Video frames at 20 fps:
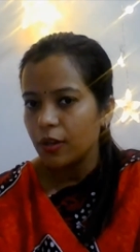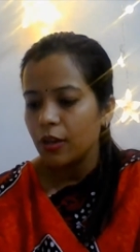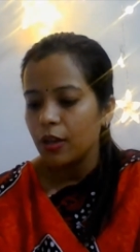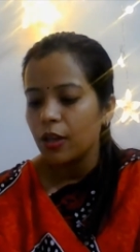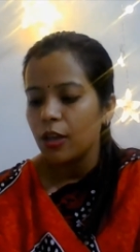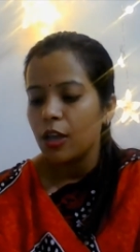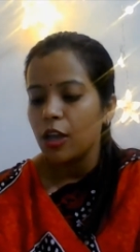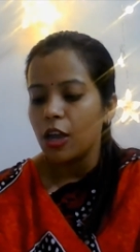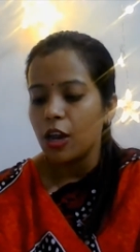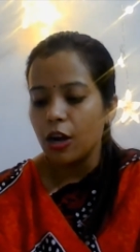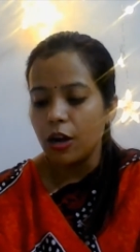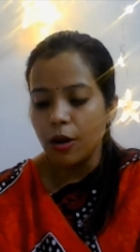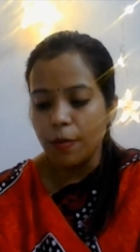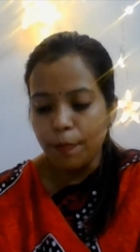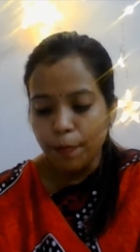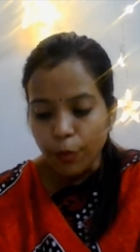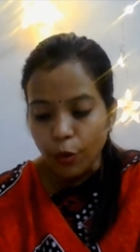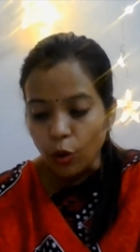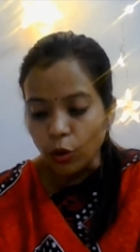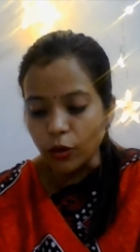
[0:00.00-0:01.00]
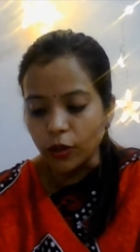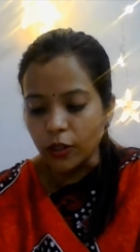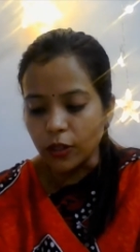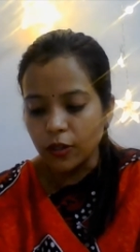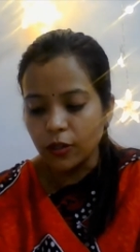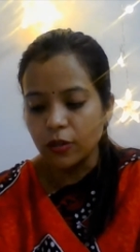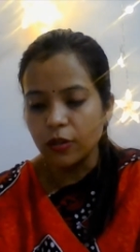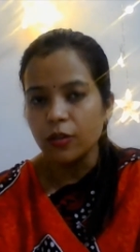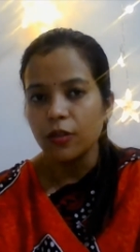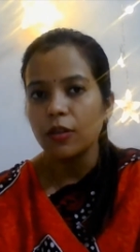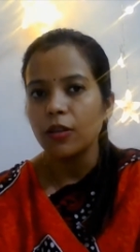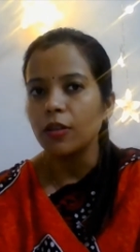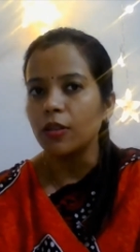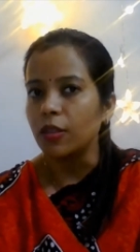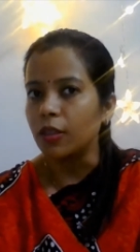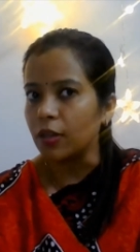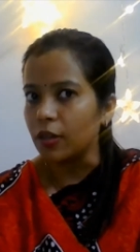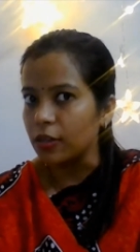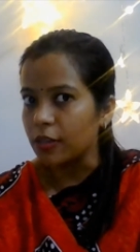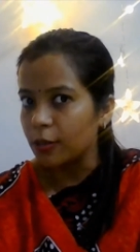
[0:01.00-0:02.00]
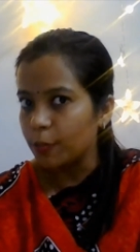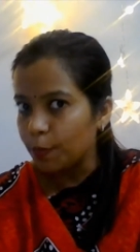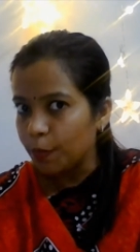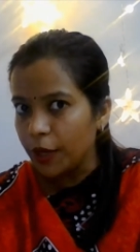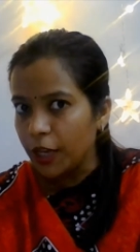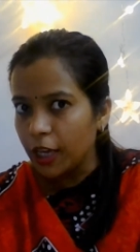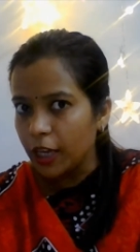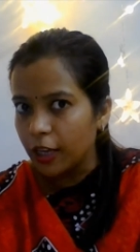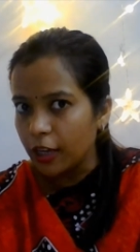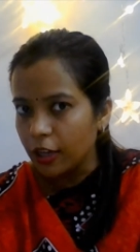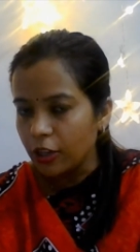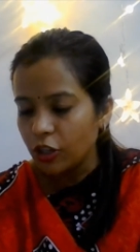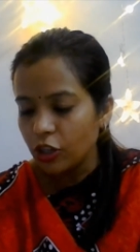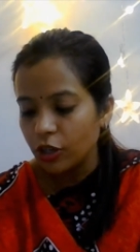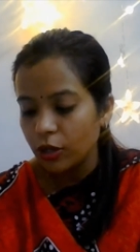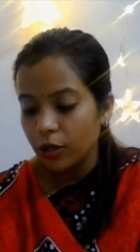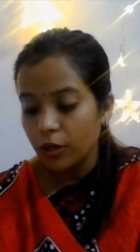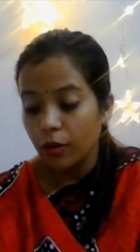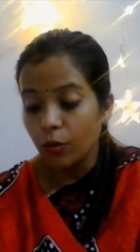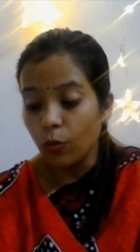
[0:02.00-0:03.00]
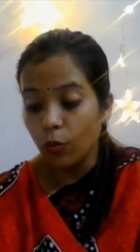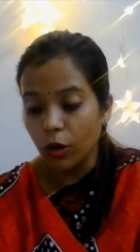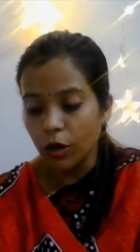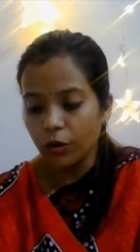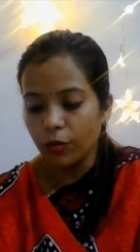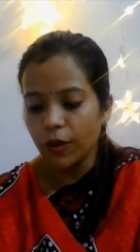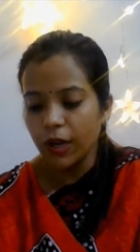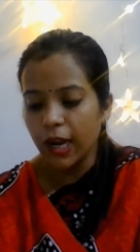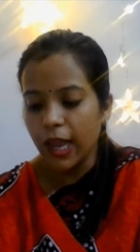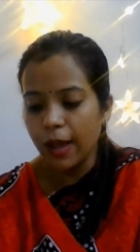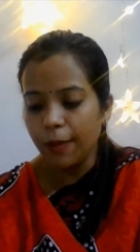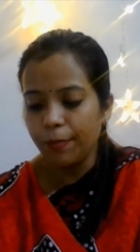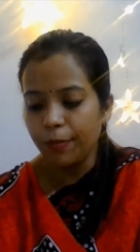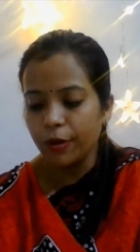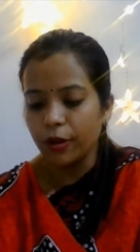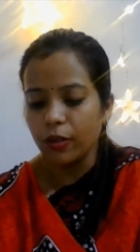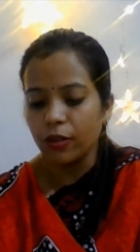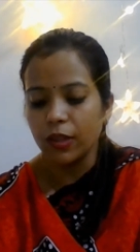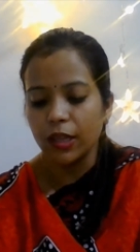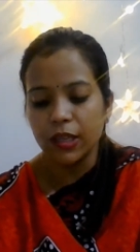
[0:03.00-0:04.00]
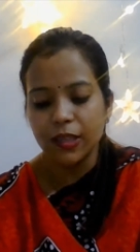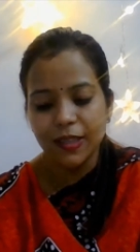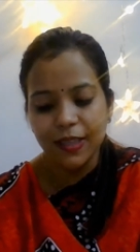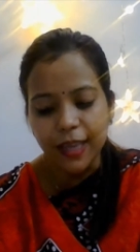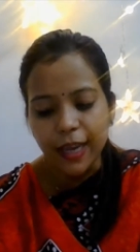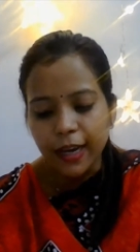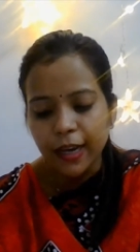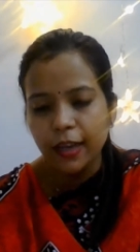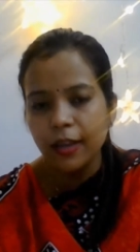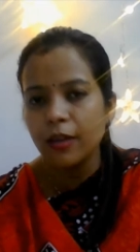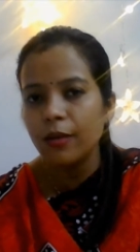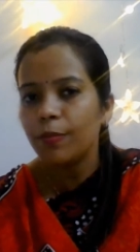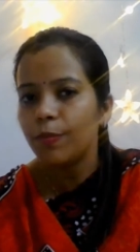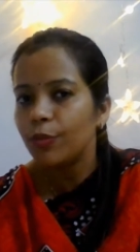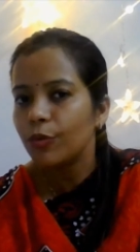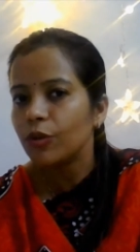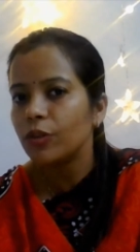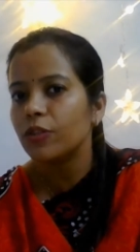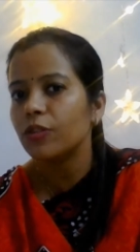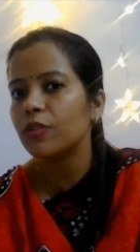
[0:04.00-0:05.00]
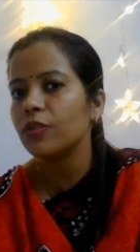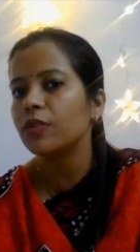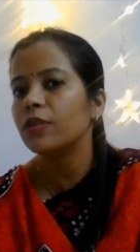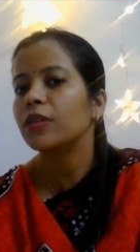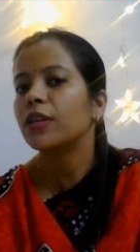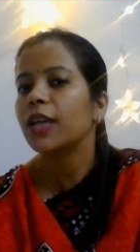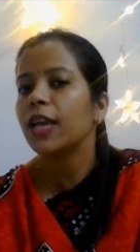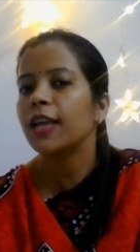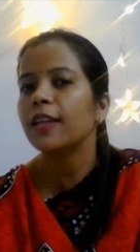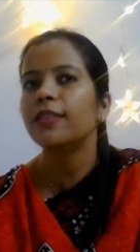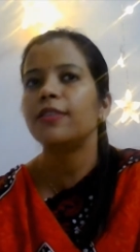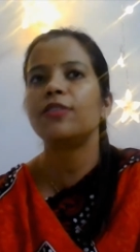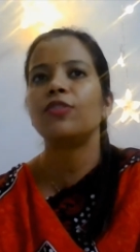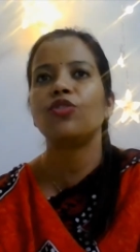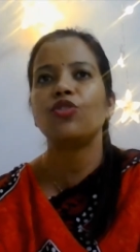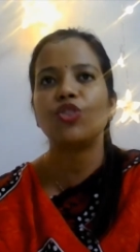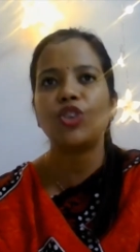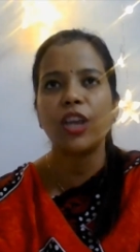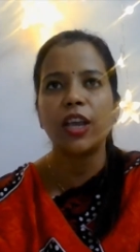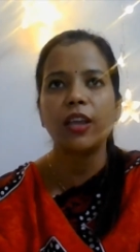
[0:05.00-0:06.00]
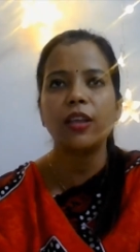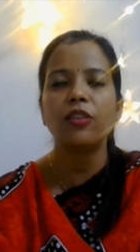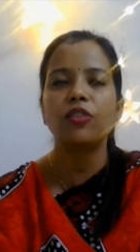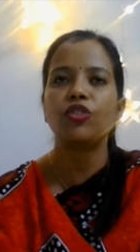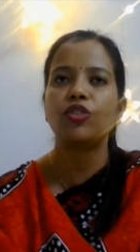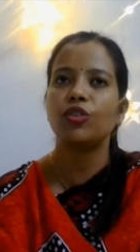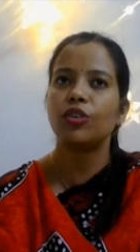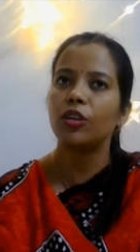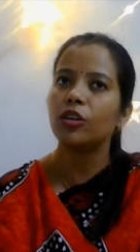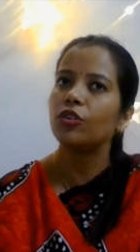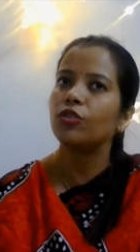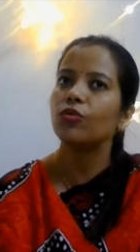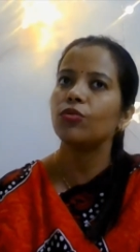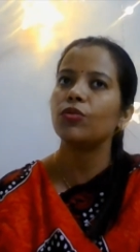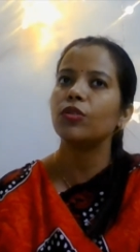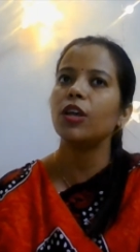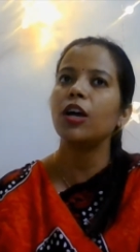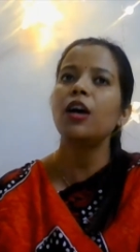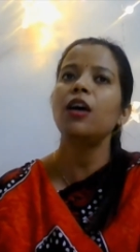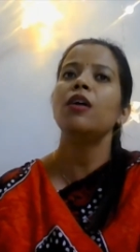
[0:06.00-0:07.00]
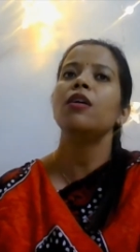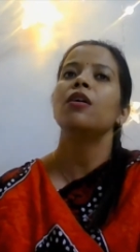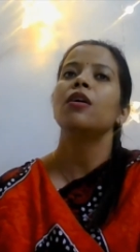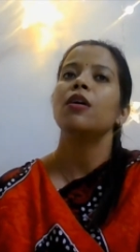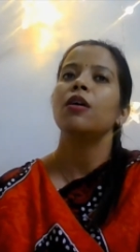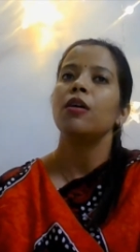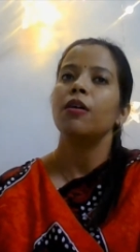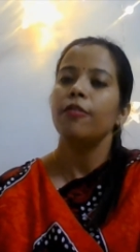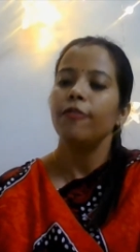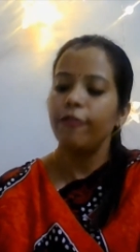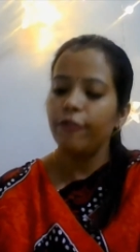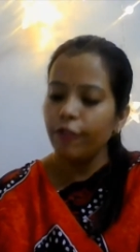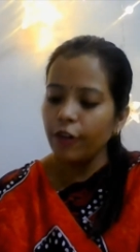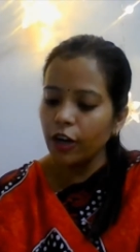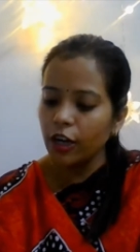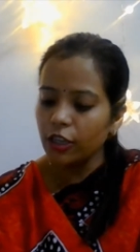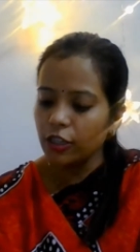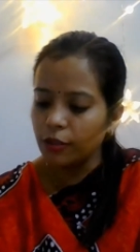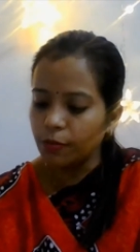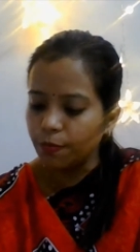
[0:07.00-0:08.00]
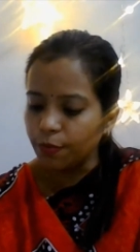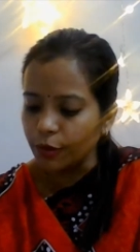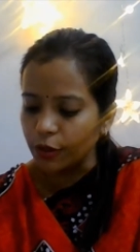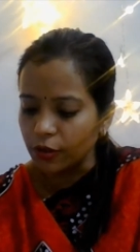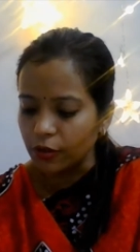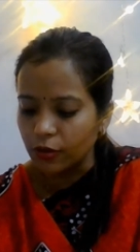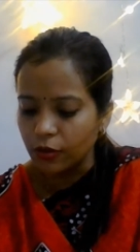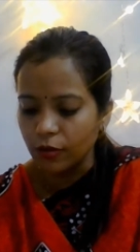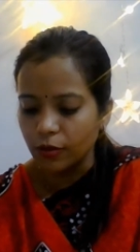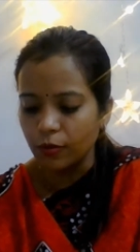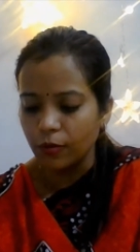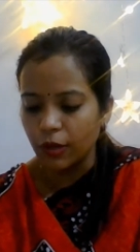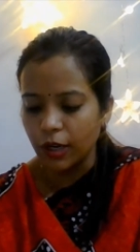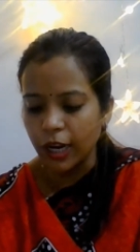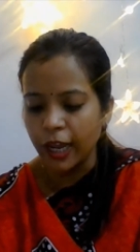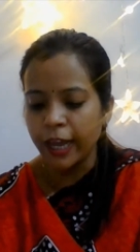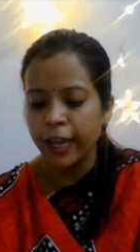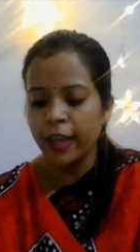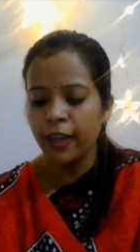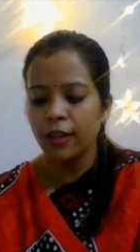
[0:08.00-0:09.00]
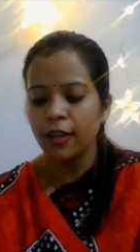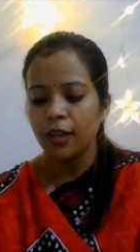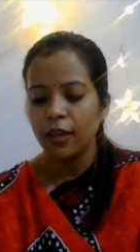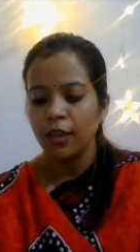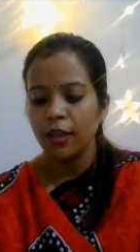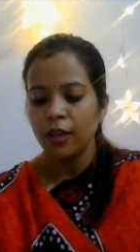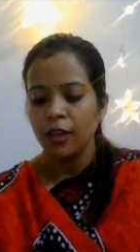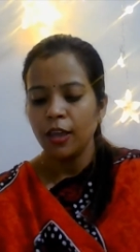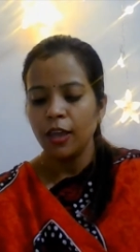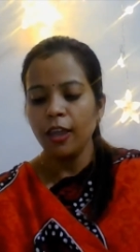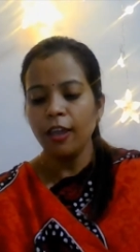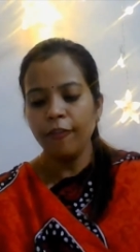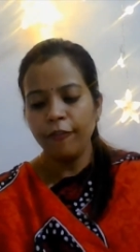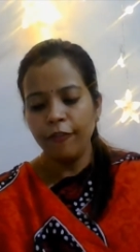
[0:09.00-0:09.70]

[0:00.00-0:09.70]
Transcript: reports the speech, what will happen? The second person gets changed into the first person. Like if I